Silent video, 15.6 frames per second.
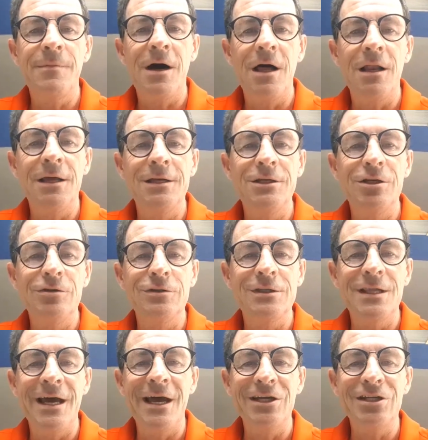Holland using
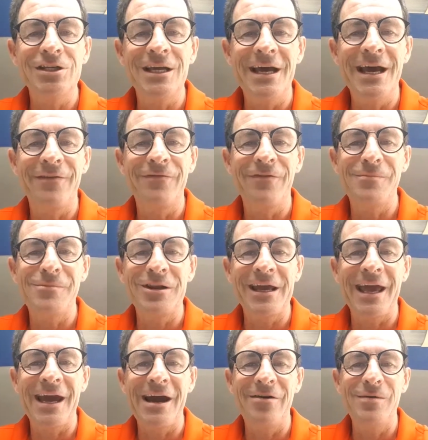the hashtag from
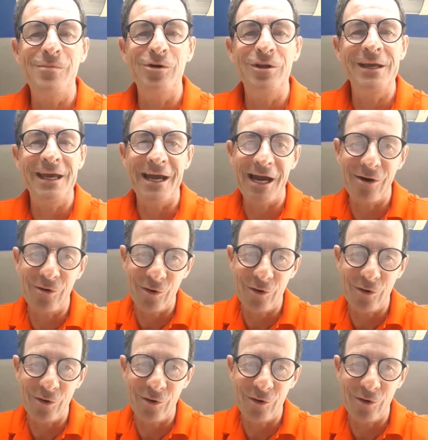Mullingar in Mullingar.